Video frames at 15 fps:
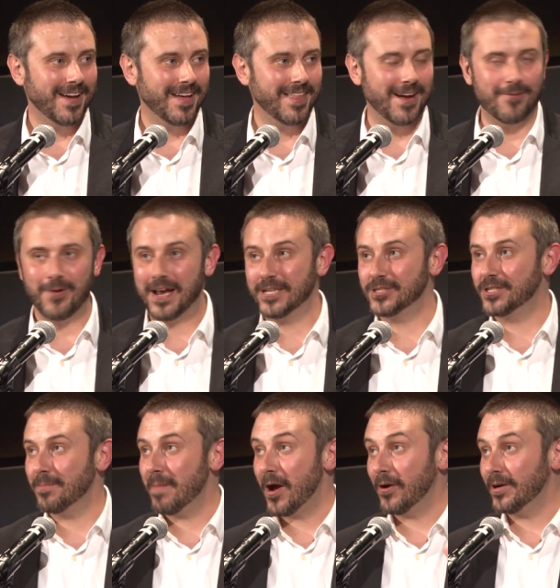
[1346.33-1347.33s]
They arranged
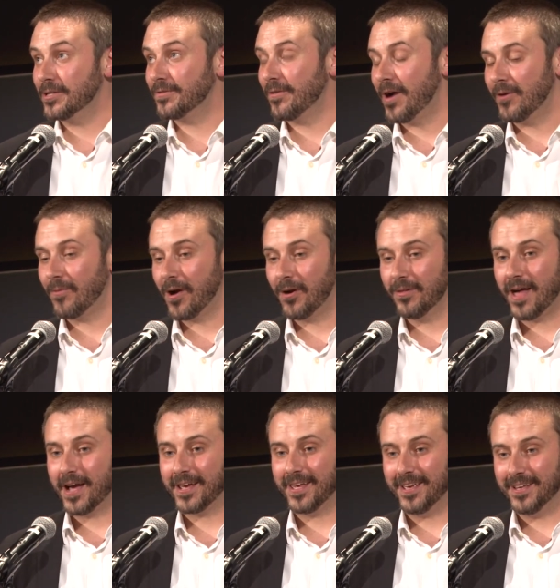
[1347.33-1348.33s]
a marriage for Anwar
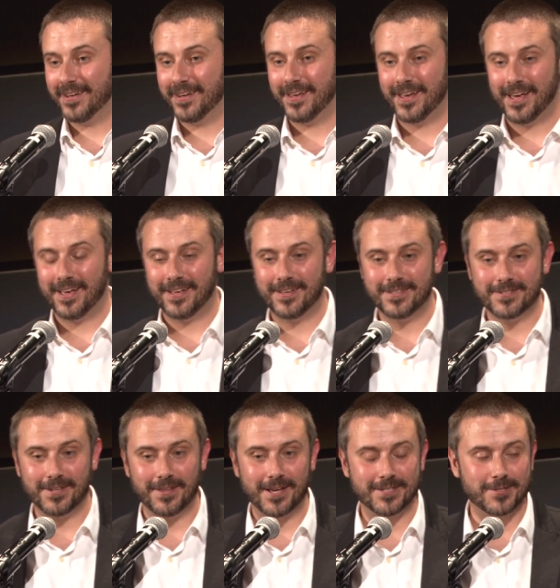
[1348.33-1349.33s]
Awlaki, and
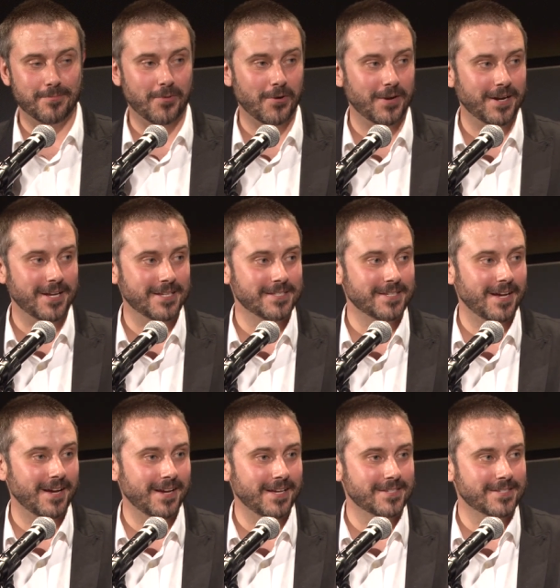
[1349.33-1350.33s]
so they supported his,
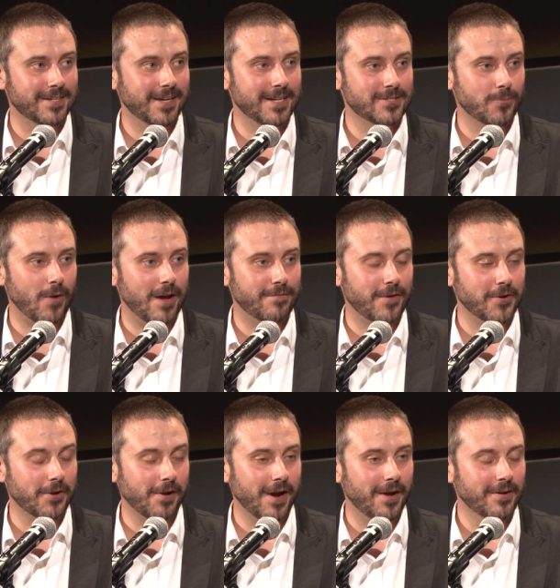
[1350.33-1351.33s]
uh, his, his wife
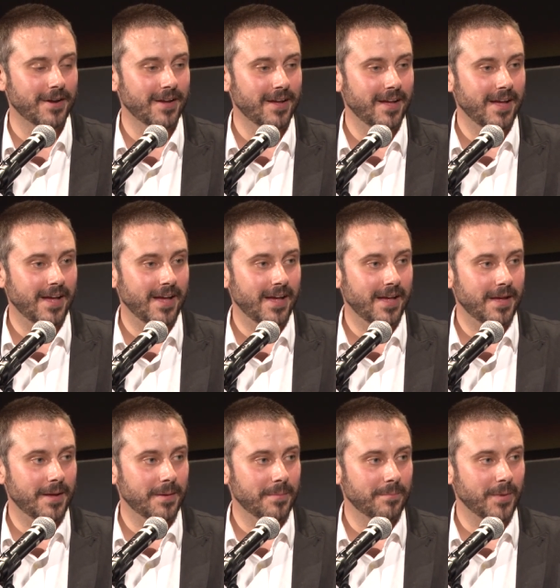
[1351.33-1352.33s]
underground.
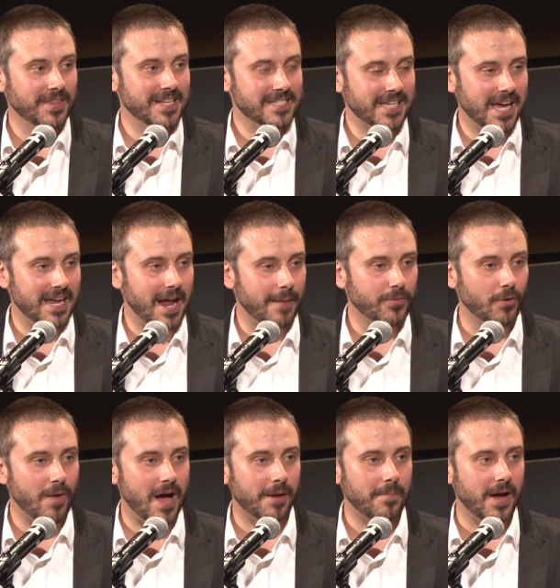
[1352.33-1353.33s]
But this kid,
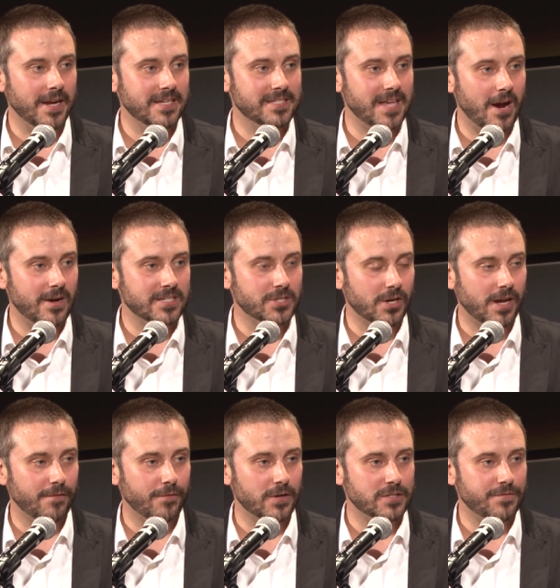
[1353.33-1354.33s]
Abdul Rahman, he's there, he's
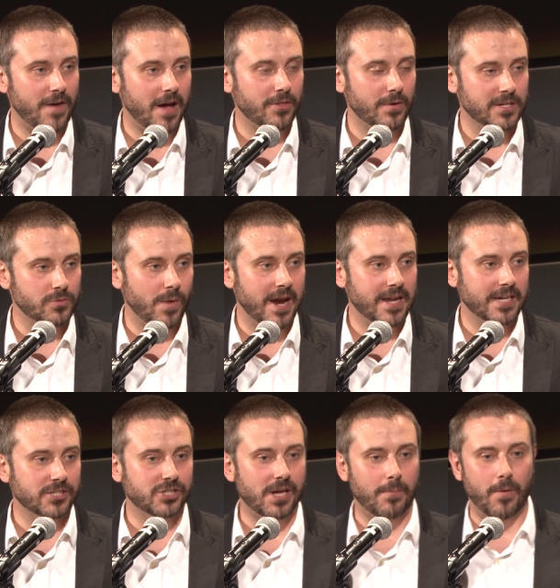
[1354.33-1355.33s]
looking for his father, he's
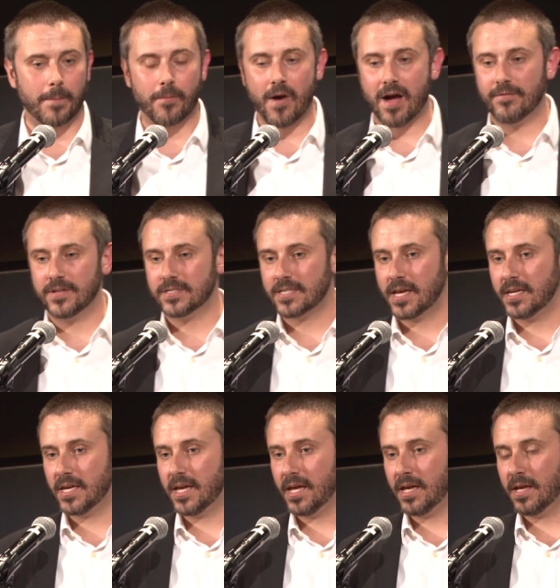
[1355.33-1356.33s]
waiting in Shabwa province, and
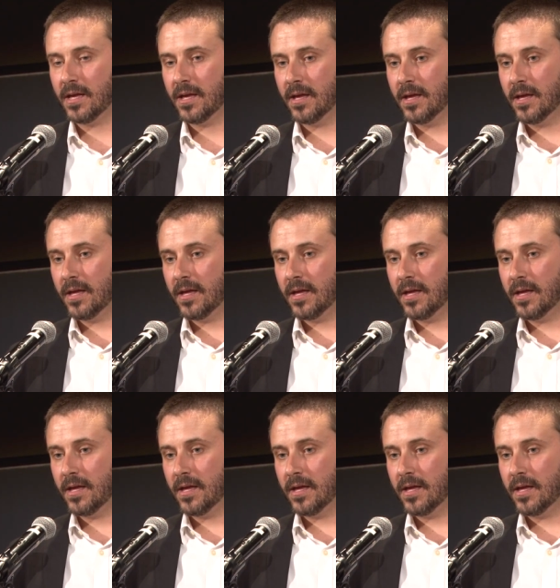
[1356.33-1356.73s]
he